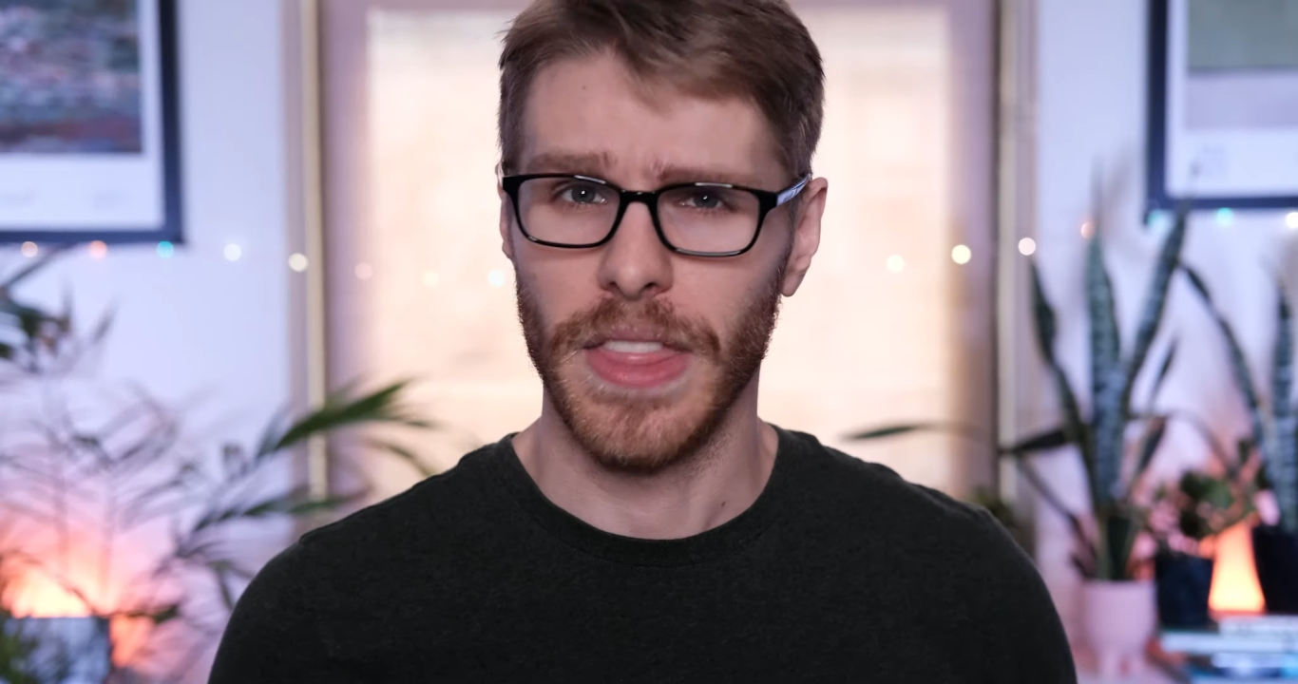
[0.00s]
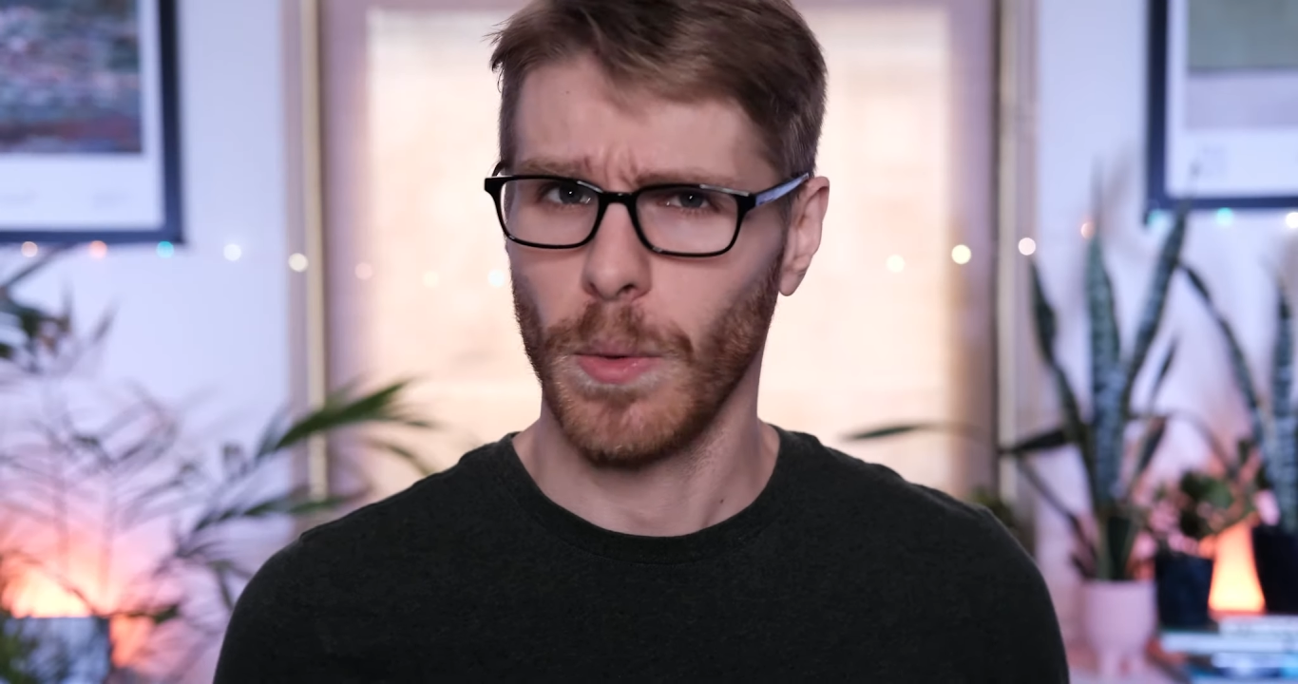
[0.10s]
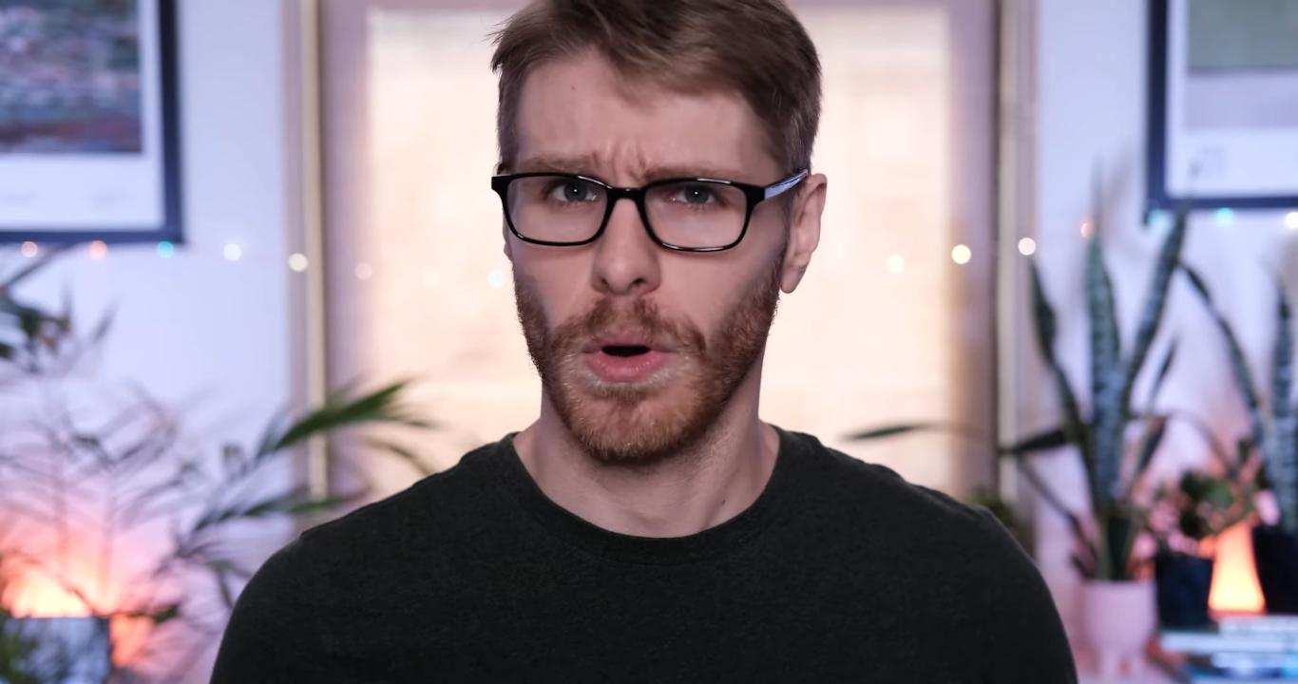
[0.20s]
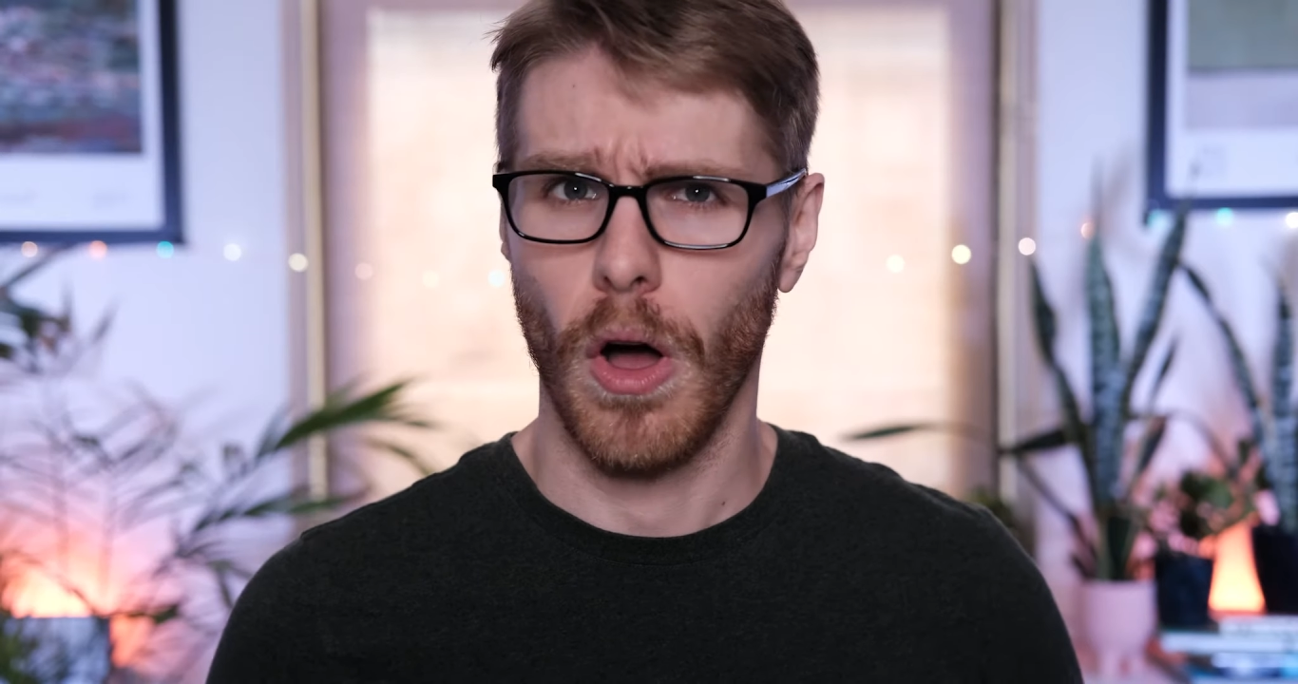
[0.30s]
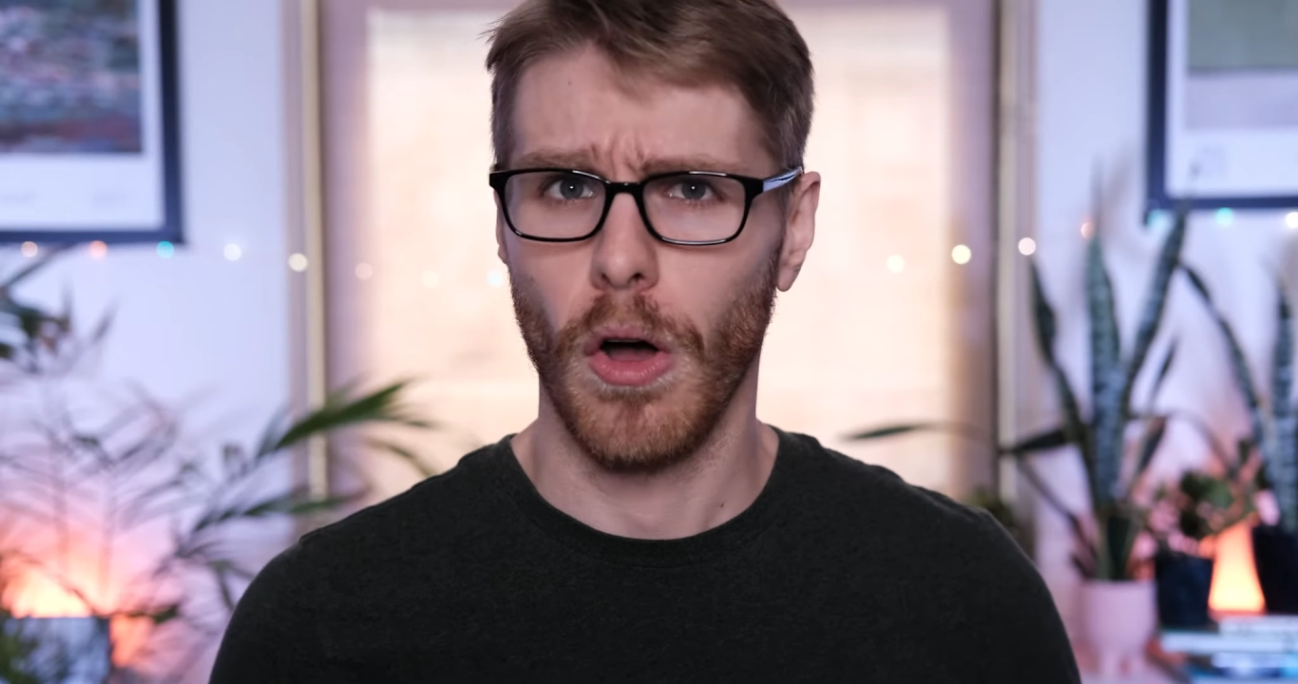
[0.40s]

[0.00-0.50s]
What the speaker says: they were